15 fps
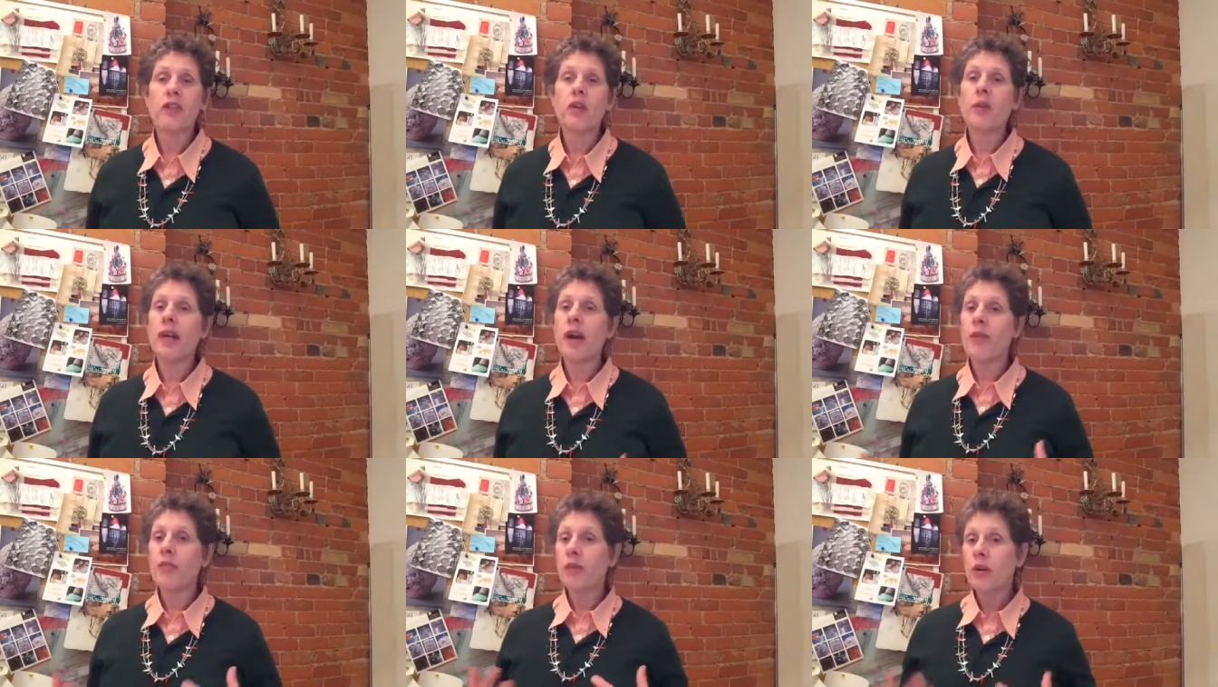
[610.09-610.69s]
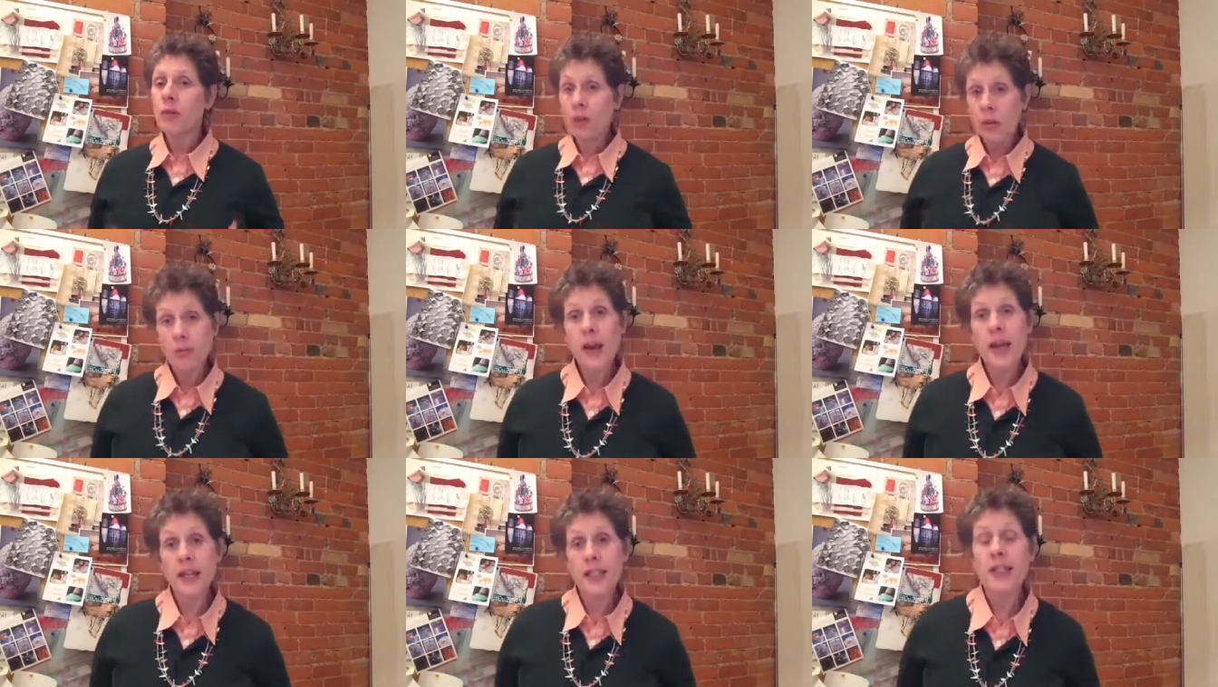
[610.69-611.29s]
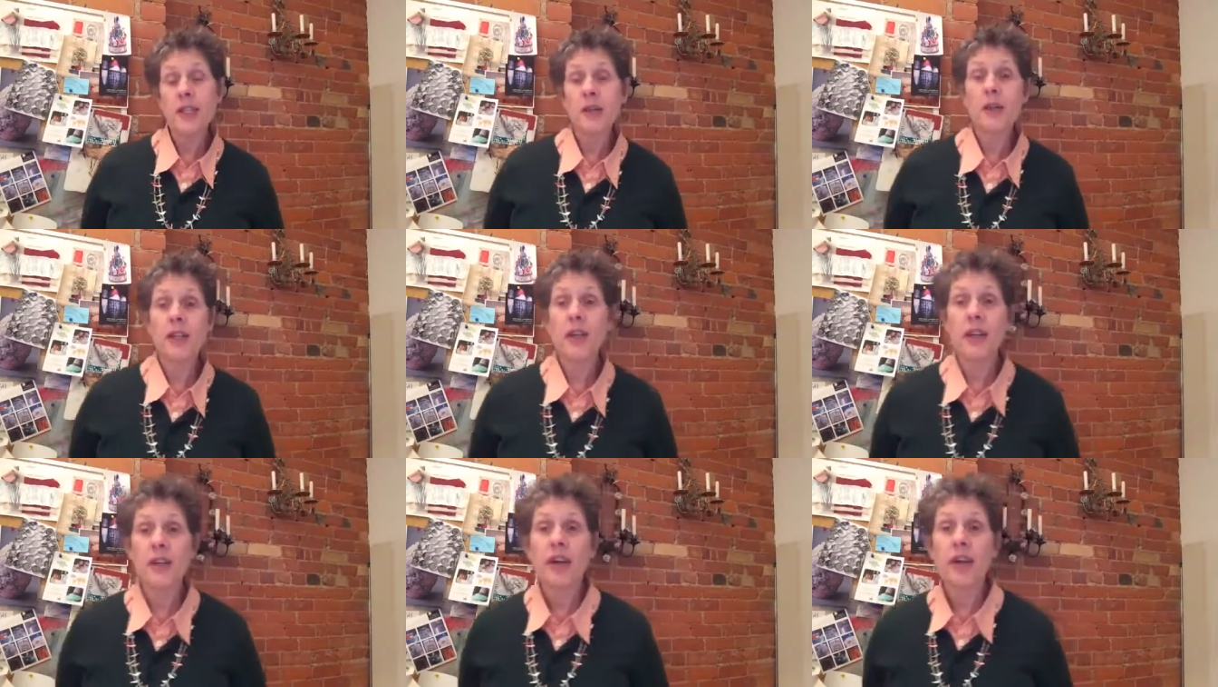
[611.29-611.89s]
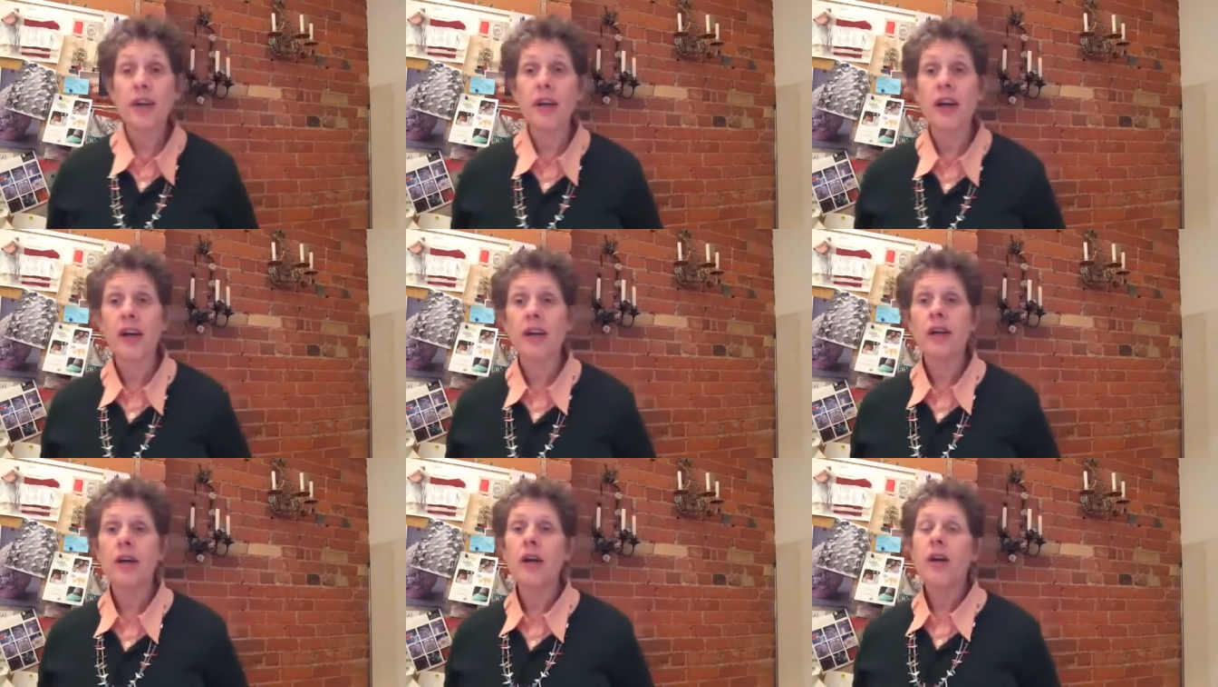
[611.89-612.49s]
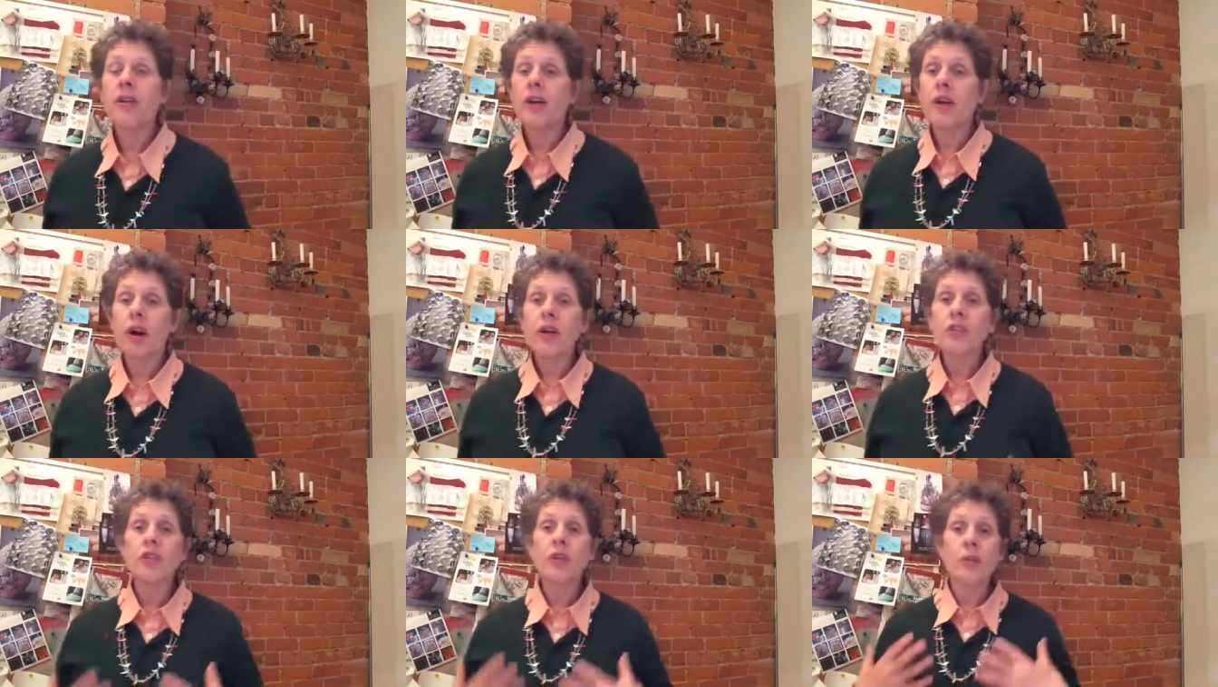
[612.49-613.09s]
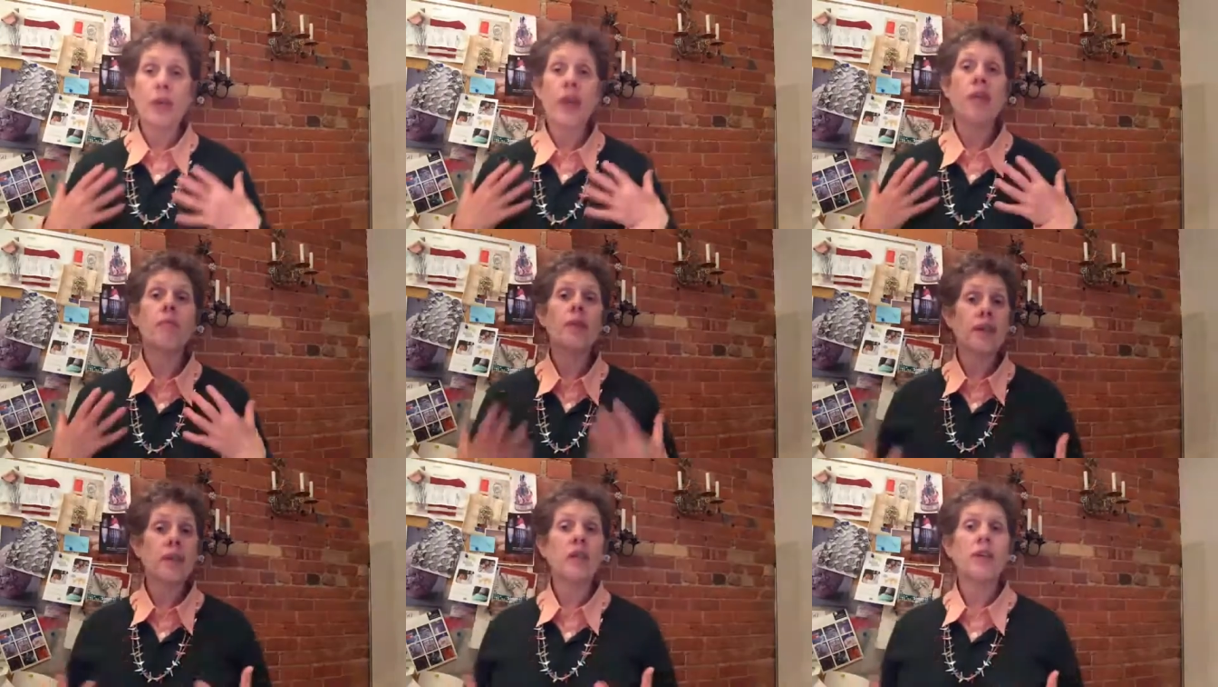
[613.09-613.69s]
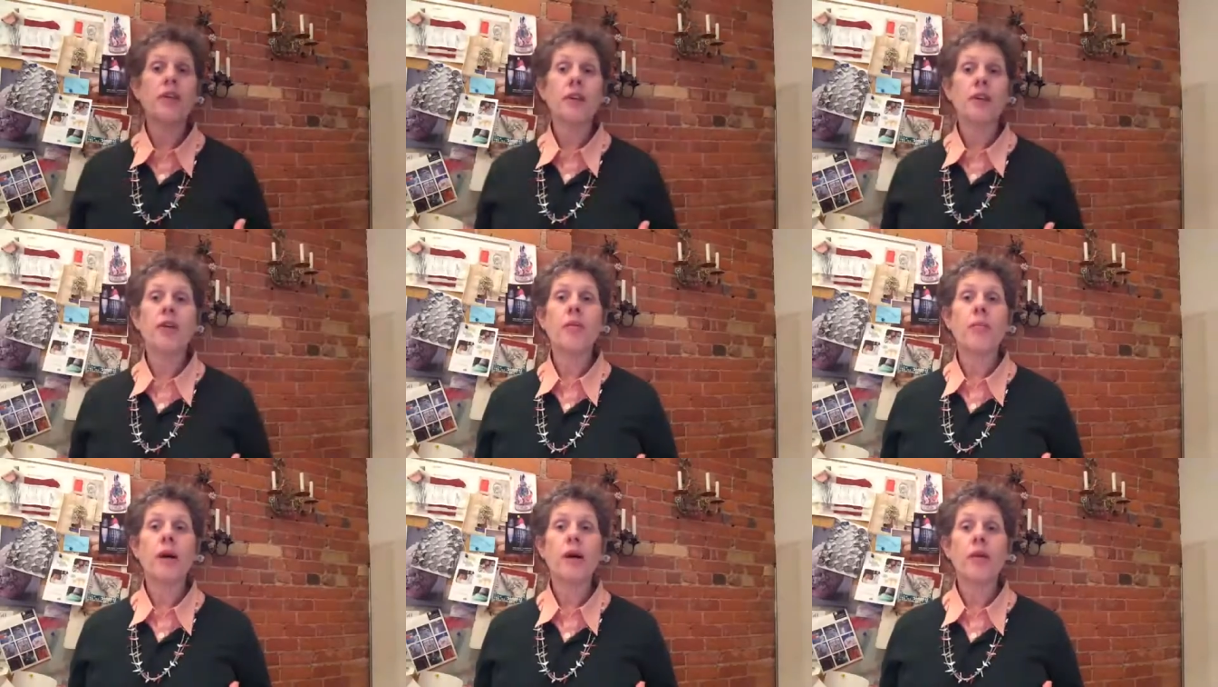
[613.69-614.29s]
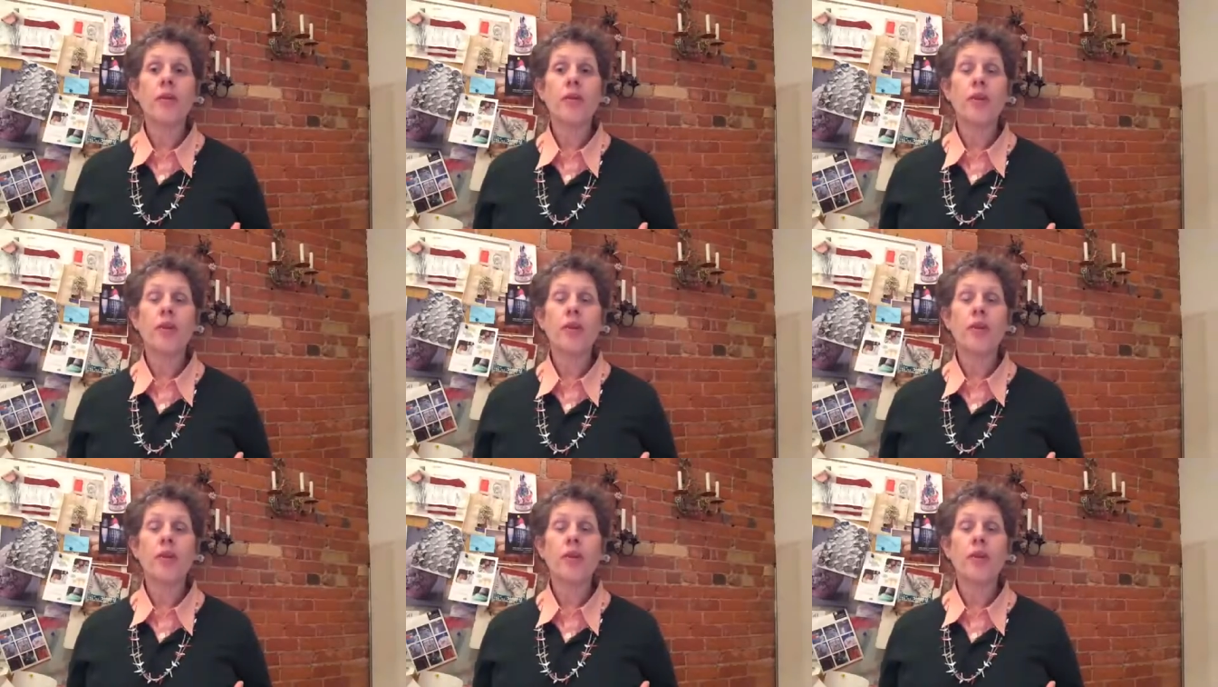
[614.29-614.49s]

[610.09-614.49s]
So we have good bacteria in our gut that also we have bacteria in our mouth,